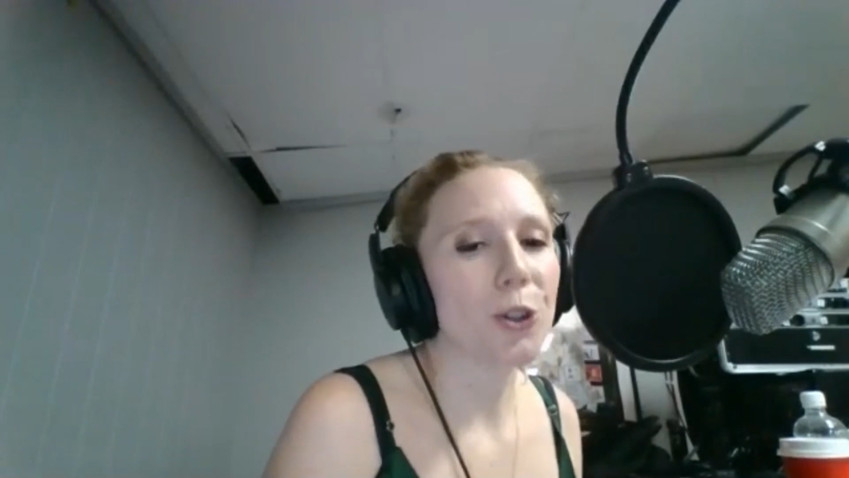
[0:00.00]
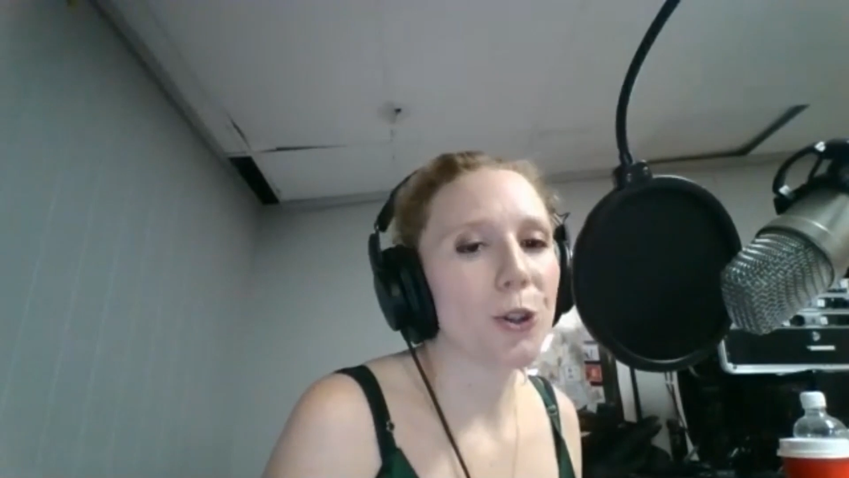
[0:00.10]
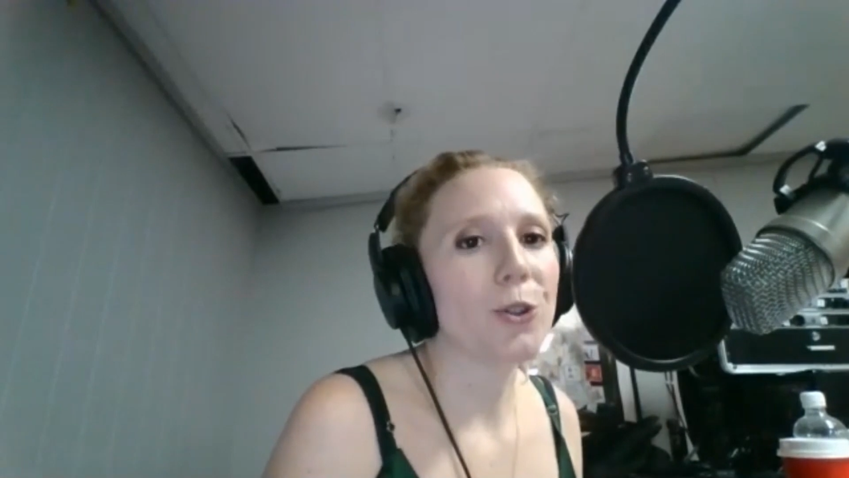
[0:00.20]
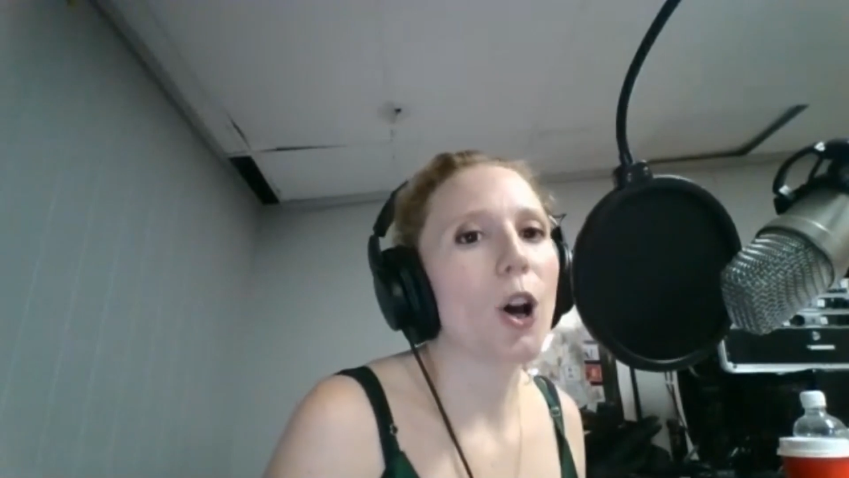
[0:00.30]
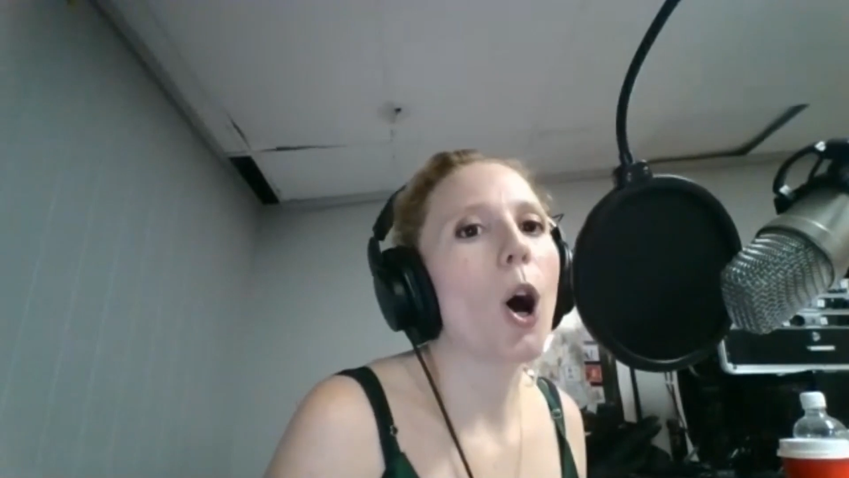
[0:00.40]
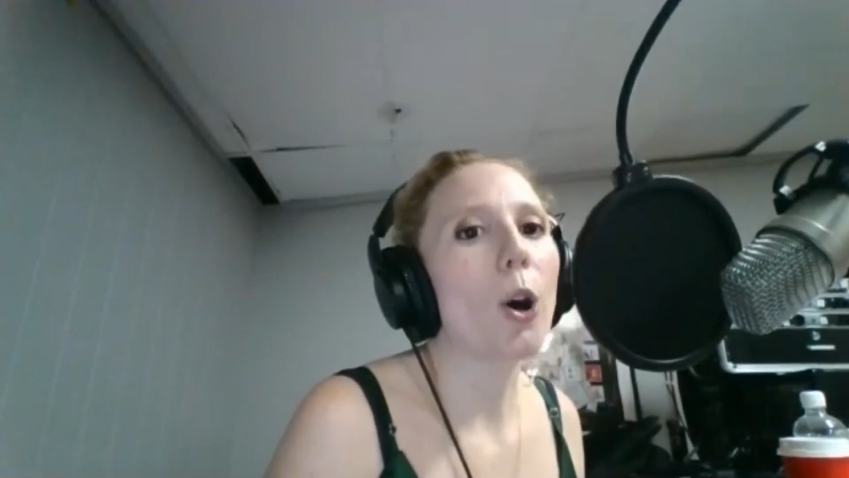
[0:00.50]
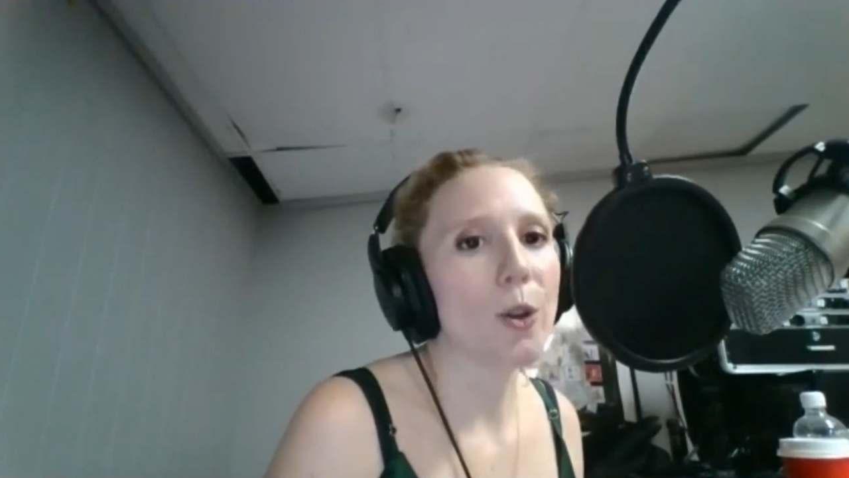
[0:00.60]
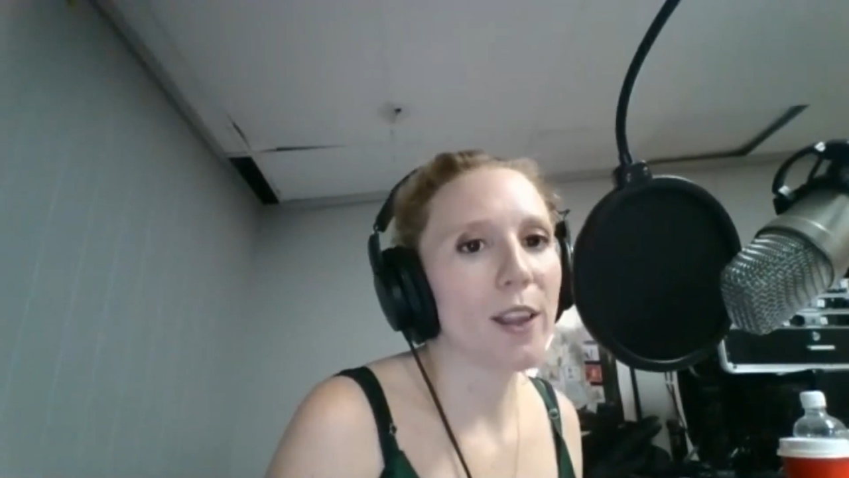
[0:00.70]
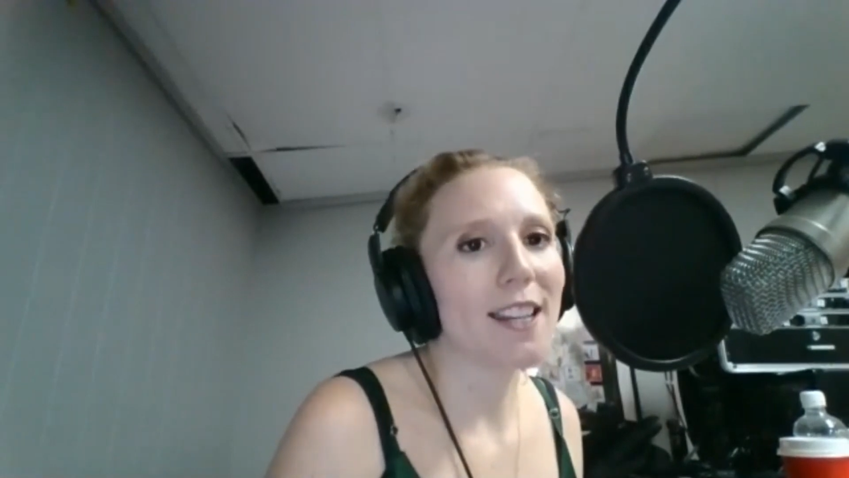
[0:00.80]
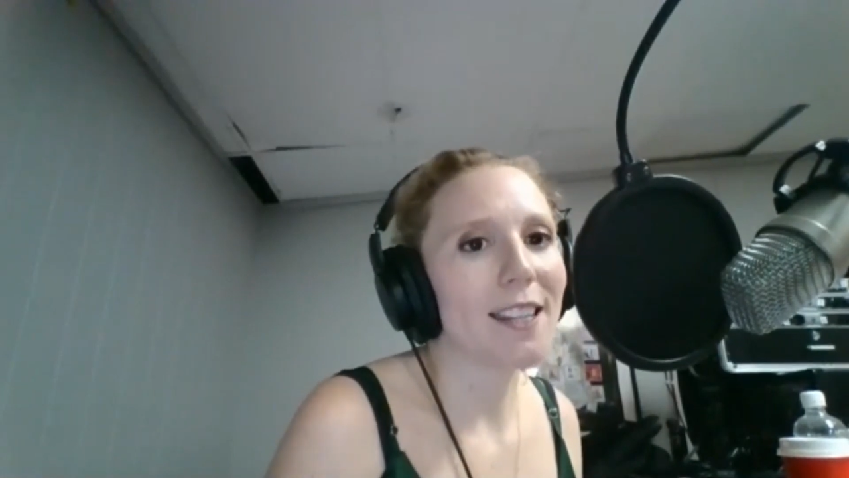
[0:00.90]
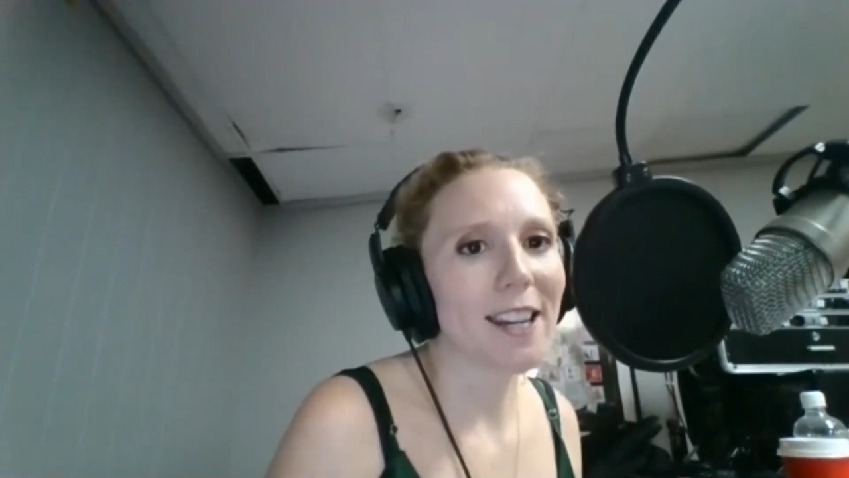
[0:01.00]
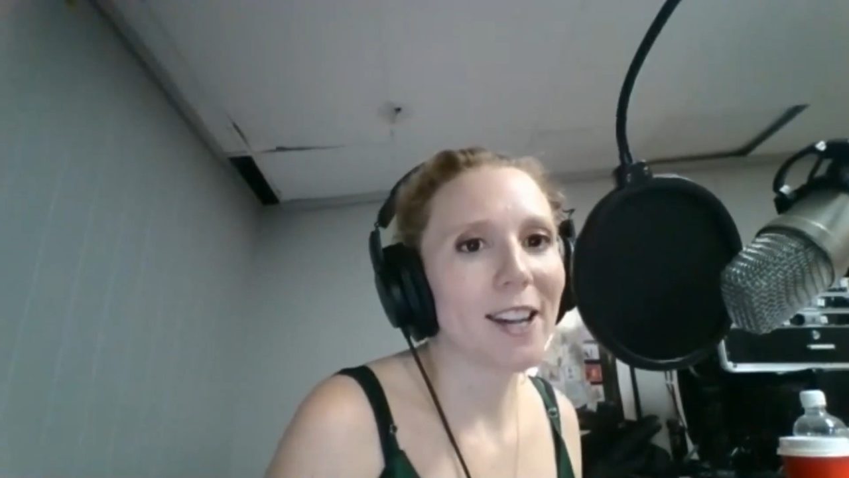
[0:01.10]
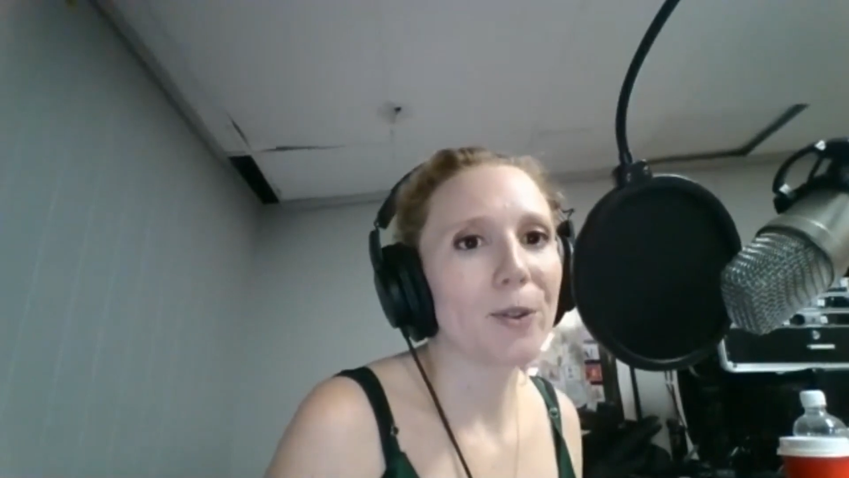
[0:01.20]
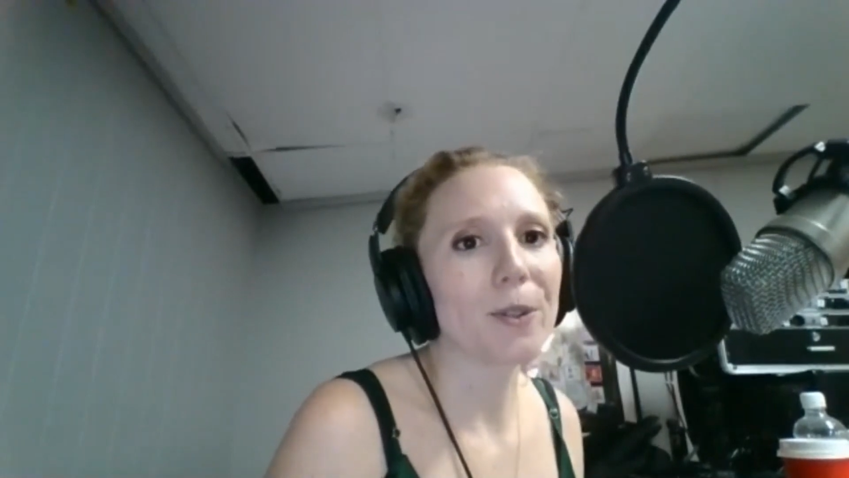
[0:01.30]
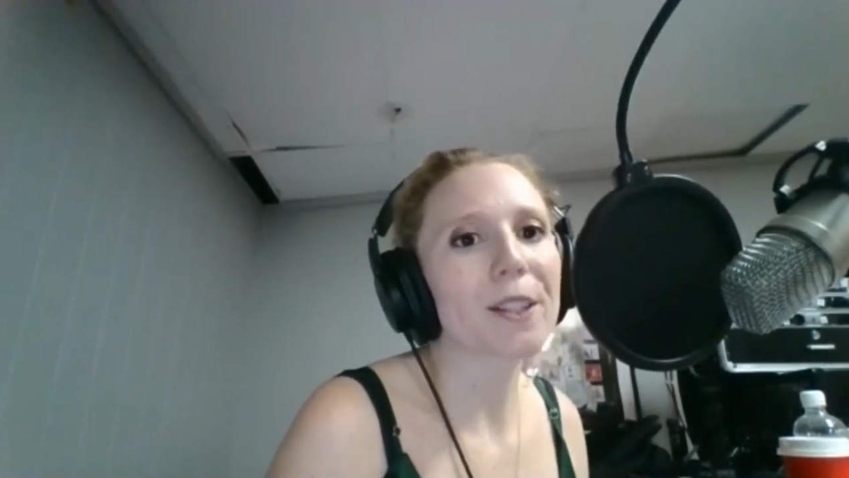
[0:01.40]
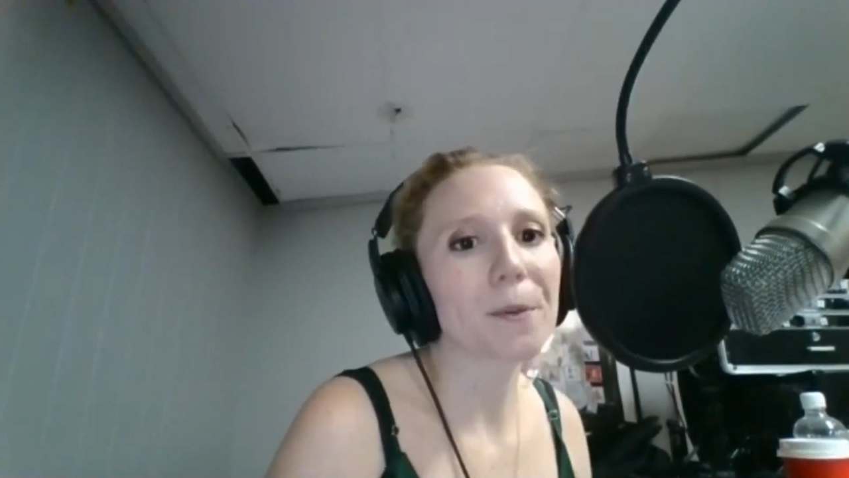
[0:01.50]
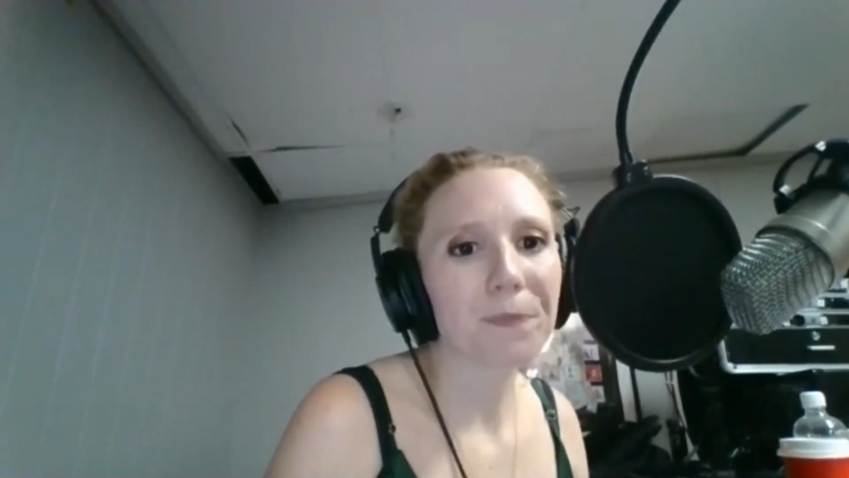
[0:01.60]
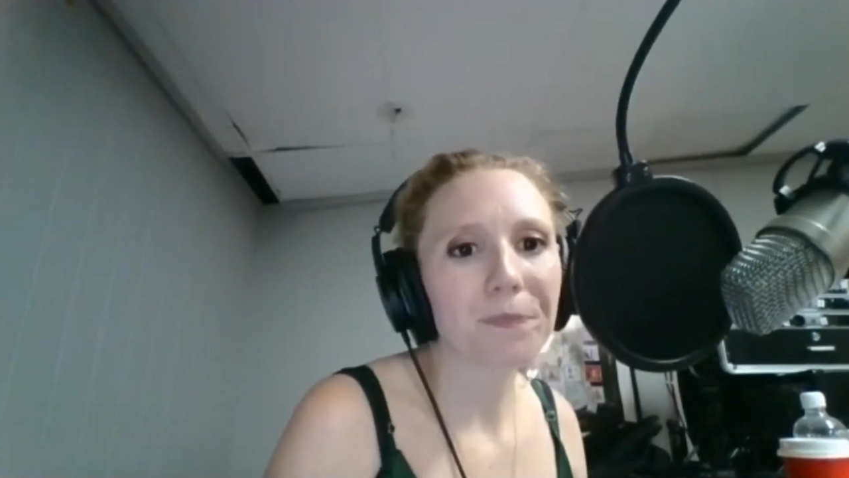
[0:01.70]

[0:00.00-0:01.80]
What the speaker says: do to hone these skills?